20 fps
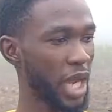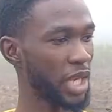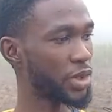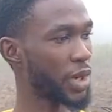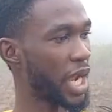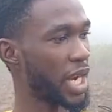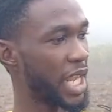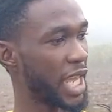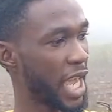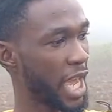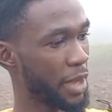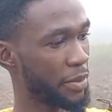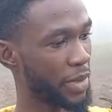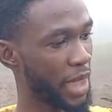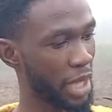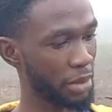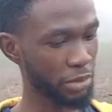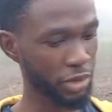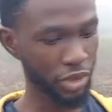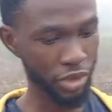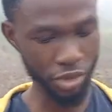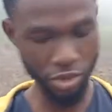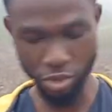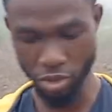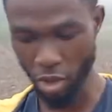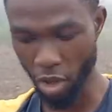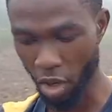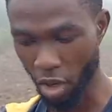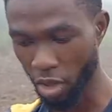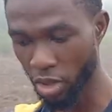actually help them
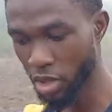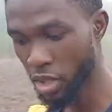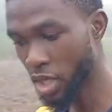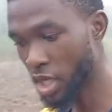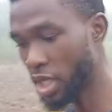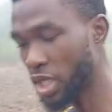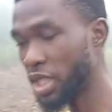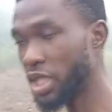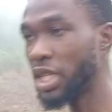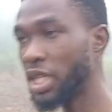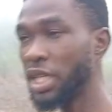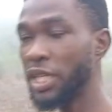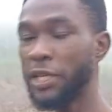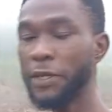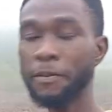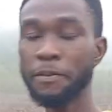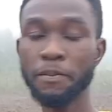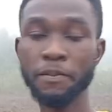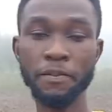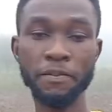draw the